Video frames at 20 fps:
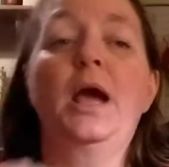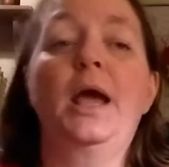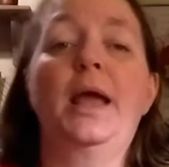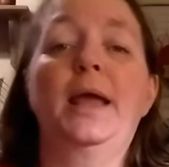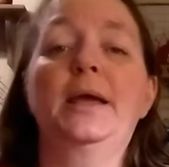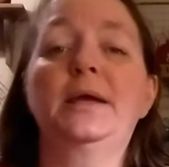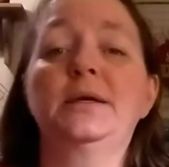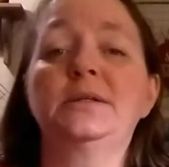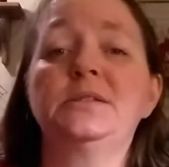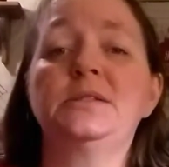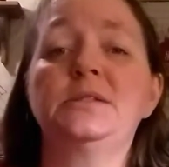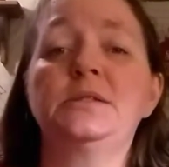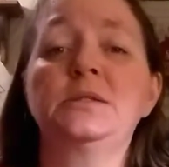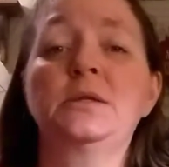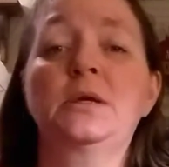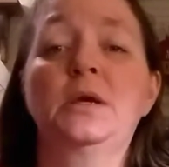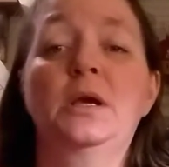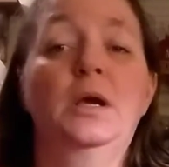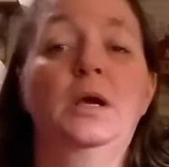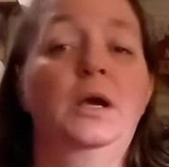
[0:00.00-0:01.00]
And
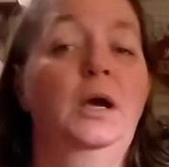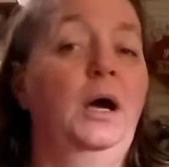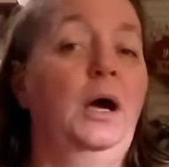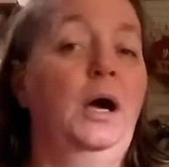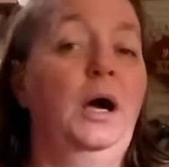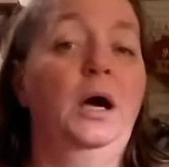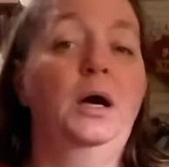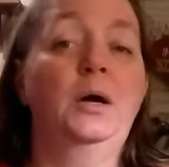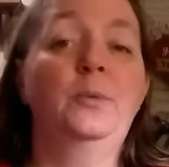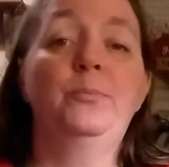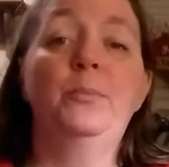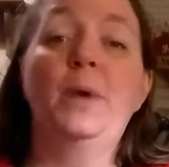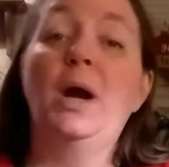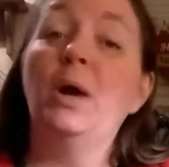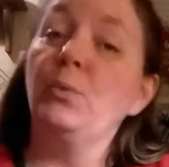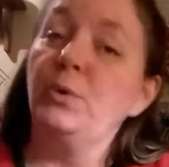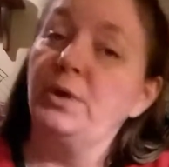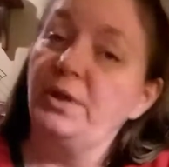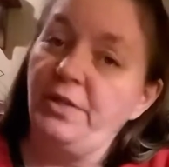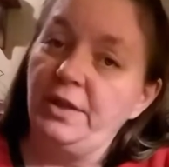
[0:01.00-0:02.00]

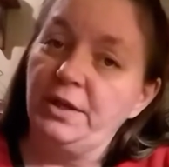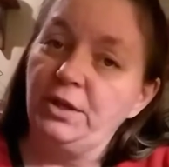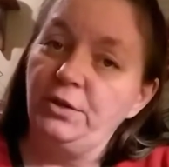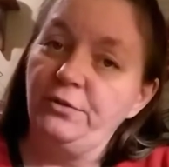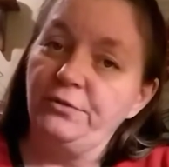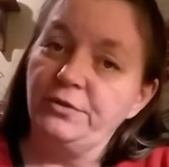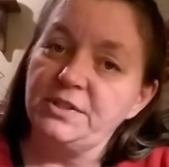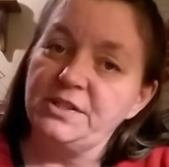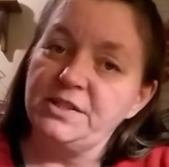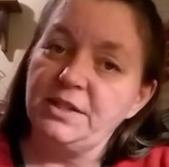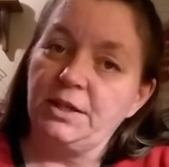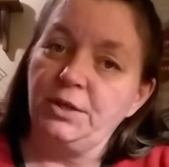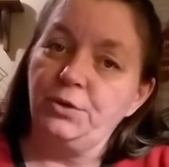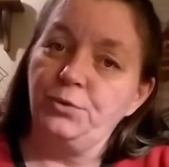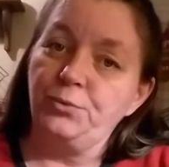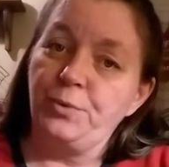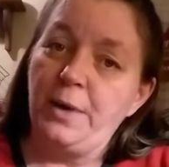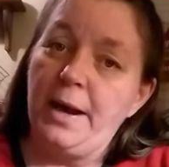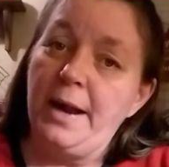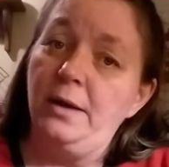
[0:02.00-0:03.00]
I want to thank you for sticking
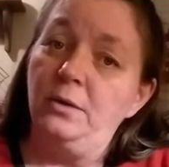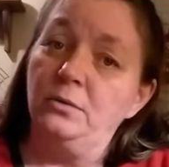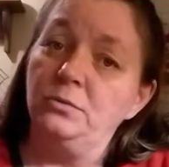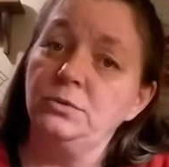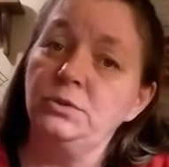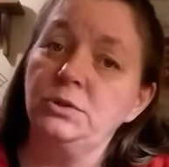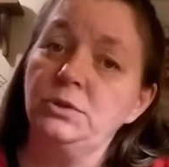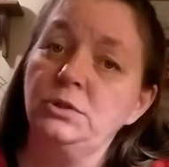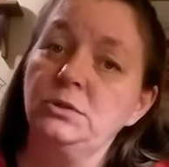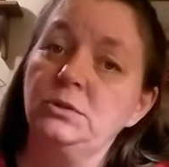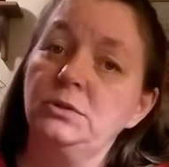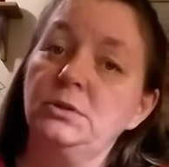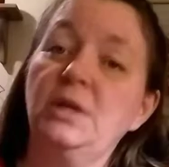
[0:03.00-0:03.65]
around.